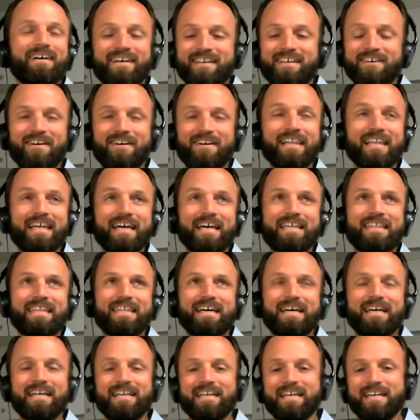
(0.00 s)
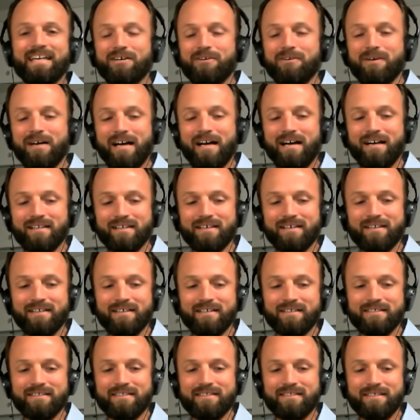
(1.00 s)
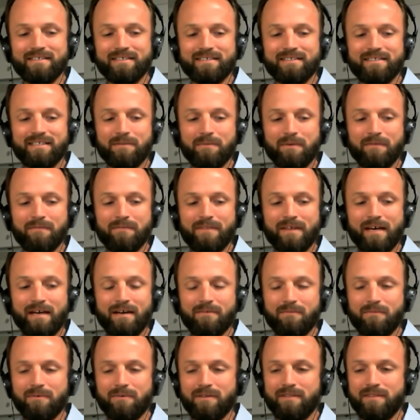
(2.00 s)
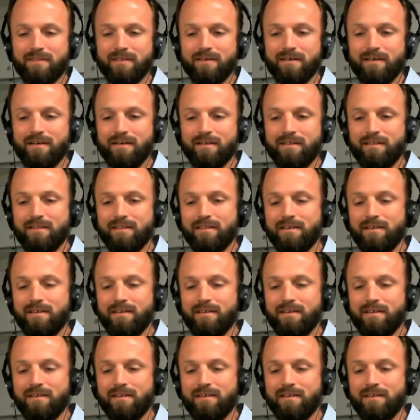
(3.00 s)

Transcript: No, I like that. I know Alan has done some of that with uh,